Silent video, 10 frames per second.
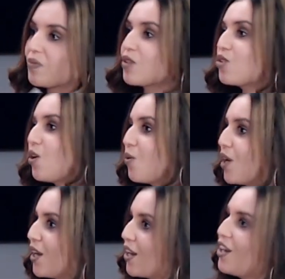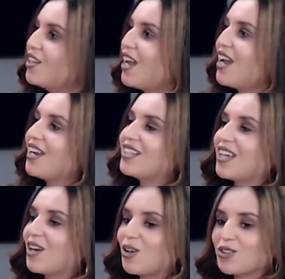Wow. So when he heard that,
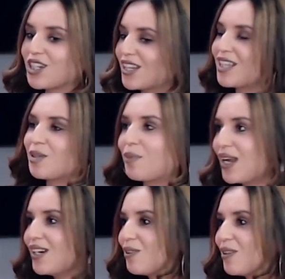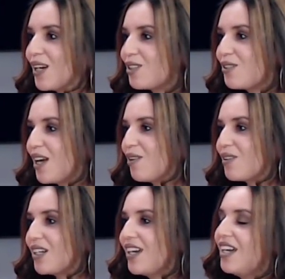he's like, "Oh shit, that's a banger. We got to do
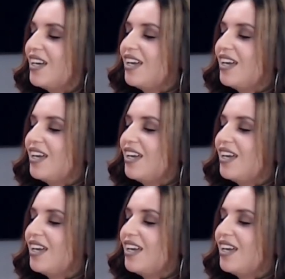that one."